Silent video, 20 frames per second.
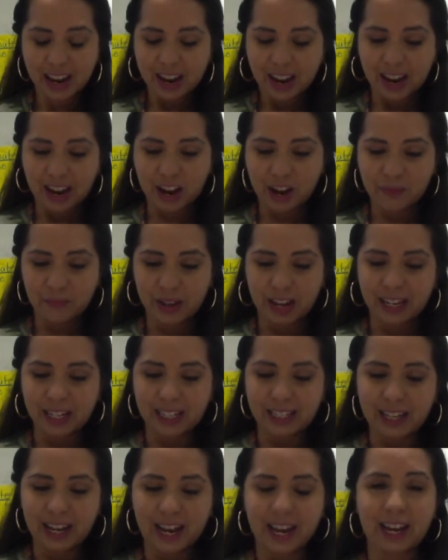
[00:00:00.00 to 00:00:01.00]
Let's
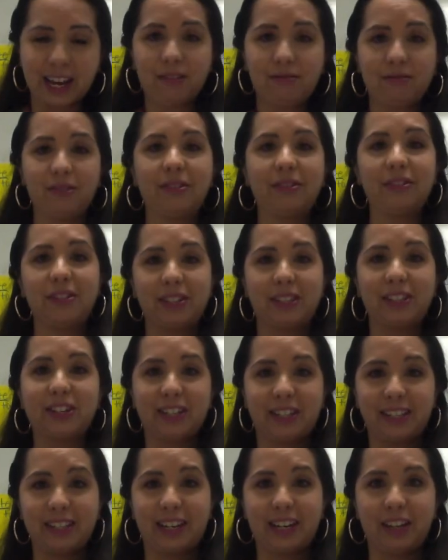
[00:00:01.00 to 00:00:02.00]
say...
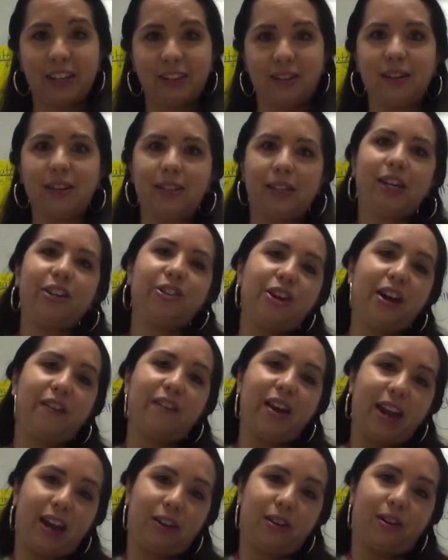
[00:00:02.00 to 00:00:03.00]
Seriously, let's say you have
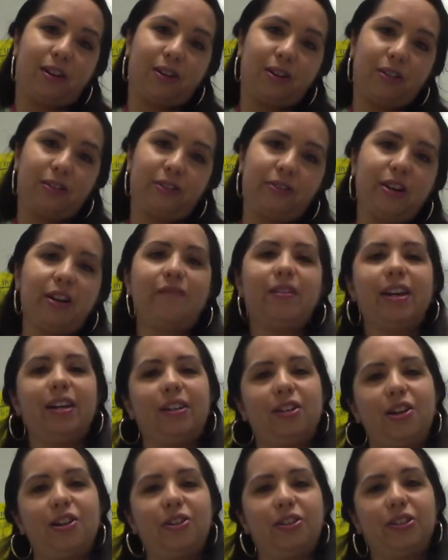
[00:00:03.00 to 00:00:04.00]
$8. You have
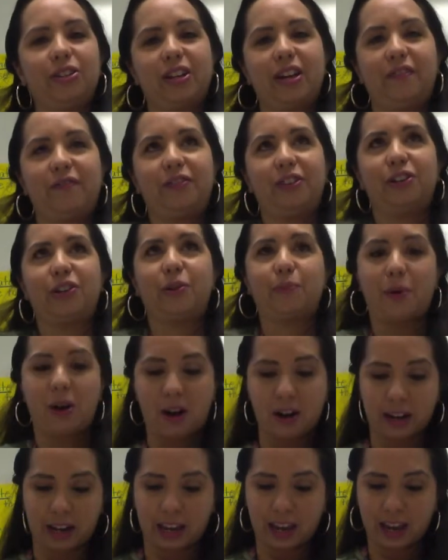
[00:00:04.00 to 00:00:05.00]
$8 left in your
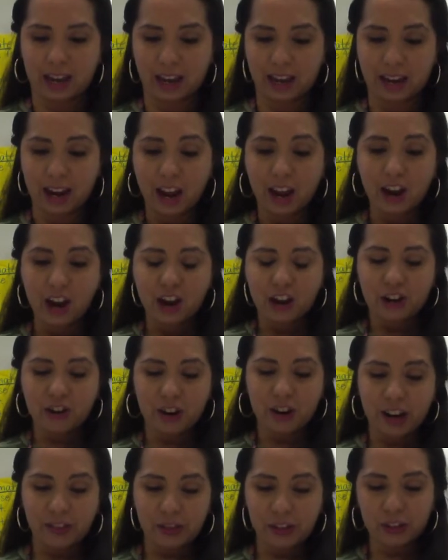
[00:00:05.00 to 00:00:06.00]
pocket. You're
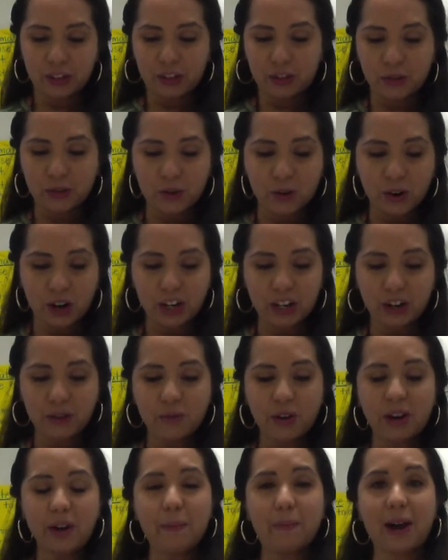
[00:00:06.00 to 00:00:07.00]
at the store and you
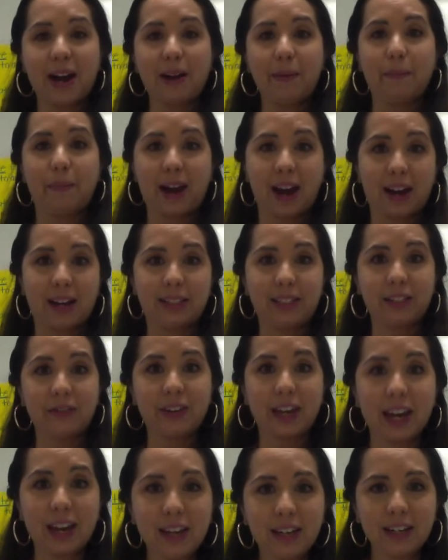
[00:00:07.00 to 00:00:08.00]
want to buy bags of
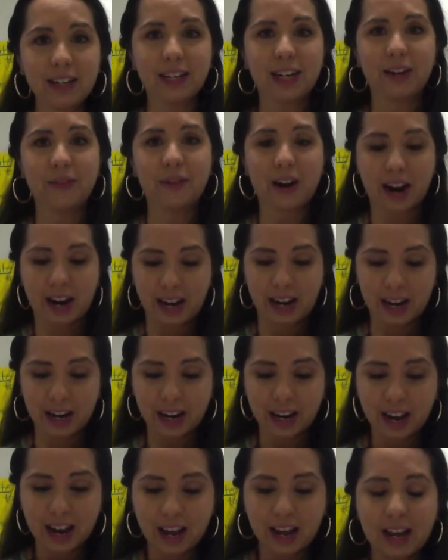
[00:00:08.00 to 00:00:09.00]
candy, right?
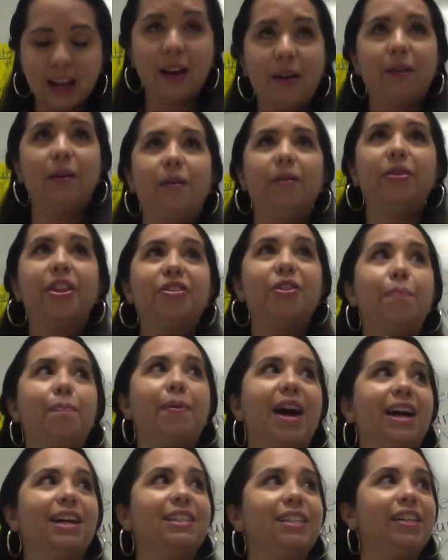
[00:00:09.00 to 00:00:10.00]
Then the
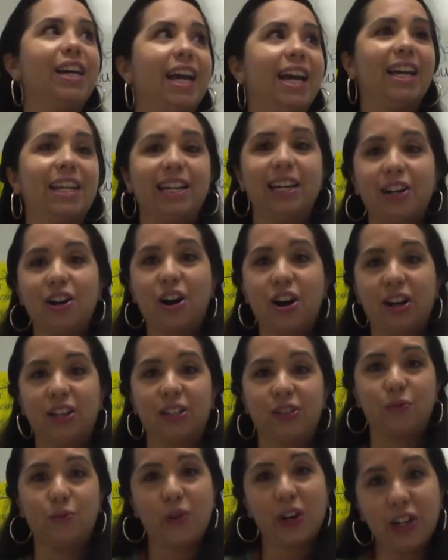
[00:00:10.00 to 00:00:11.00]
bags of candy
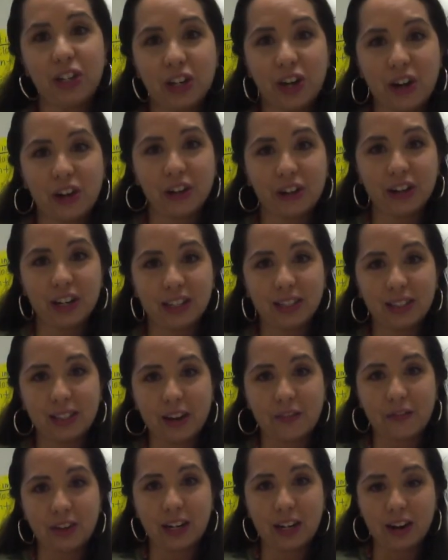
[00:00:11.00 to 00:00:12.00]
cost
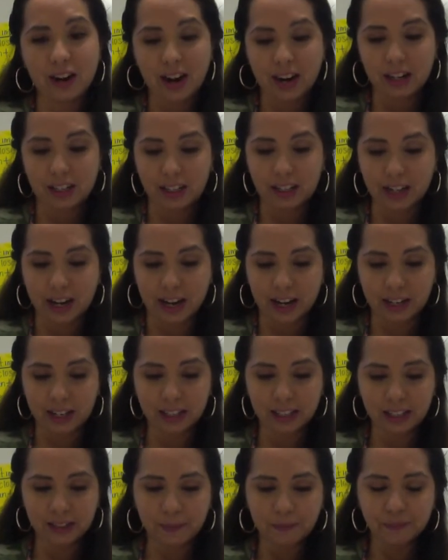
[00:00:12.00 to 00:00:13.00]

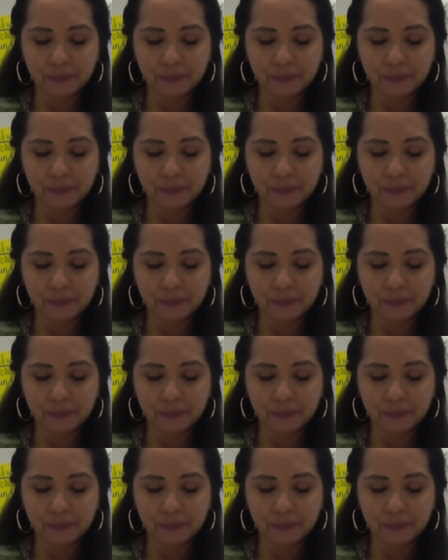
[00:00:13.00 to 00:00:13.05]
$1.79.